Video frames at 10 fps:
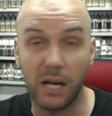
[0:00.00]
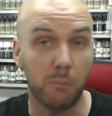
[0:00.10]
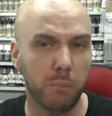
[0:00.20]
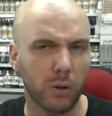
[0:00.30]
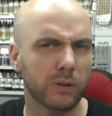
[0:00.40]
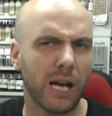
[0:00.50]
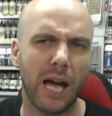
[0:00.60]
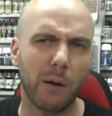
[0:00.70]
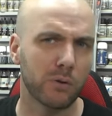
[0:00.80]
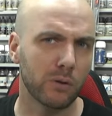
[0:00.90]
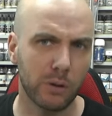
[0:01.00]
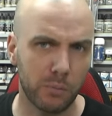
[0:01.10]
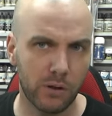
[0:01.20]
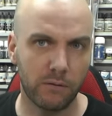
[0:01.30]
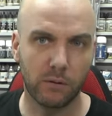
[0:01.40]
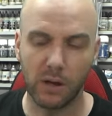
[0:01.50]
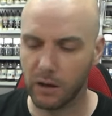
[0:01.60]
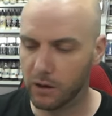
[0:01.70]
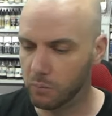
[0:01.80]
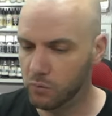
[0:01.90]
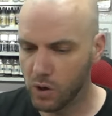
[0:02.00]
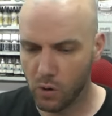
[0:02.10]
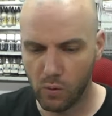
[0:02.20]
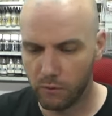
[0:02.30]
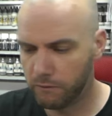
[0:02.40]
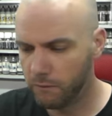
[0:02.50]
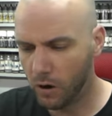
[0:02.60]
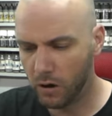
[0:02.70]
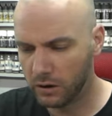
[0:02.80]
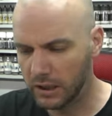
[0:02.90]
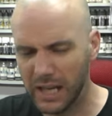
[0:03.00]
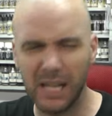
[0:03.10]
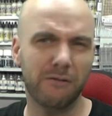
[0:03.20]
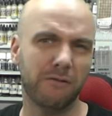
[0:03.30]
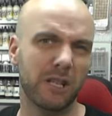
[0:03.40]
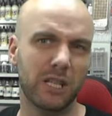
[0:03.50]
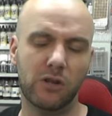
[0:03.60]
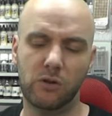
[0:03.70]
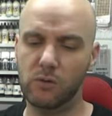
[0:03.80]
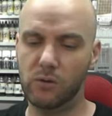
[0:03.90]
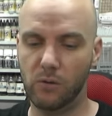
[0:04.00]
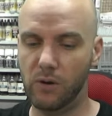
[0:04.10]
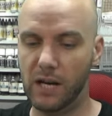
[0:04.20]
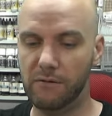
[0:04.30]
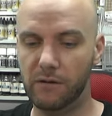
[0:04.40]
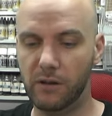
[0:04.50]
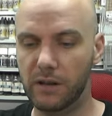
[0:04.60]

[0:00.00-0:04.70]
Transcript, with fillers: and it built absolutely beautiful um, no hardly any fit issues or anything